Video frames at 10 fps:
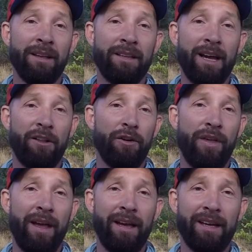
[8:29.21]
The other
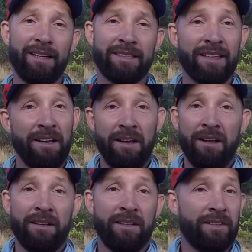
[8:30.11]
thing is,
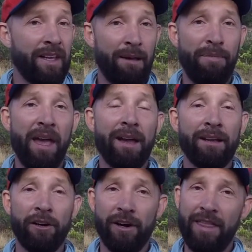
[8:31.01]
same
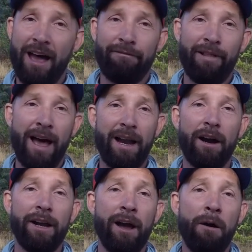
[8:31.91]
thing, you're in that flat
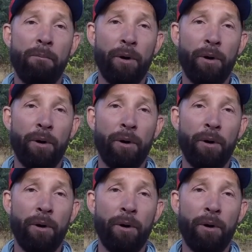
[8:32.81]
area.